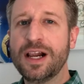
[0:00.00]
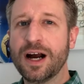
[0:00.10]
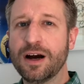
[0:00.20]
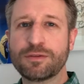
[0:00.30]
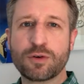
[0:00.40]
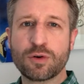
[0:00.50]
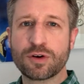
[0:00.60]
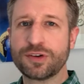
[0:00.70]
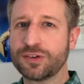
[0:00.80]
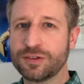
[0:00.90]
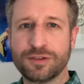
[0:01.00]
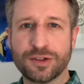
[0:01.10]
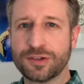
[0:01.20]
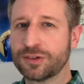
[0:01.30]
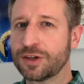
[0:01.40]
Uh, of course,
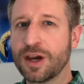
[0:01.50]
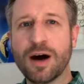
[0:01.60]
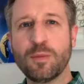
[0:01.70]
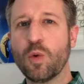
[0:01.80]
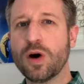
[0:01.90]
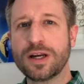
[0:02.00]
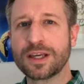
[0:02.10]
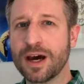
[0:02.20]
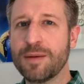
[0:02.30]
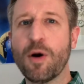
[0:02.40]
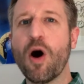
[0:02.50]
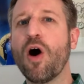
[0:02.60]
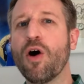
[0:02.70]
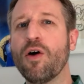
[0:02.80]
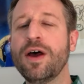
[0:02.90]
just come one, come
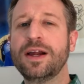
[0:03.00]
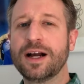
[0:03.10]
all.